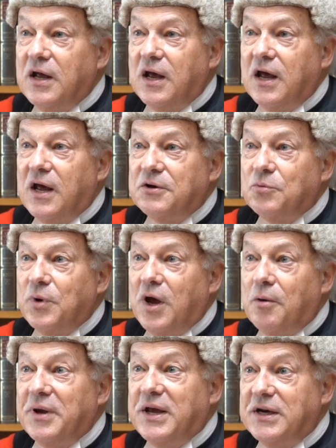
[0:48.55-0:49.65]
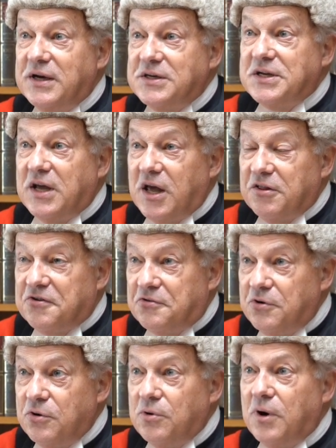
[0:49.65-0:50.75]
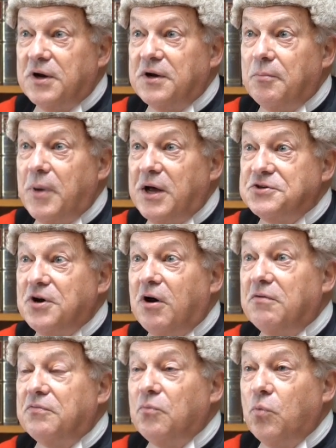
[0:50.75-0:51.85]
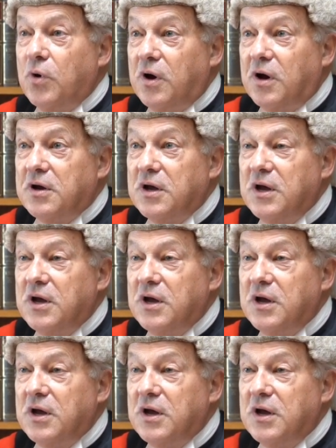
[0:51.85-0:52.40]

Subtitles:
and we are beginning to get through an amount of work.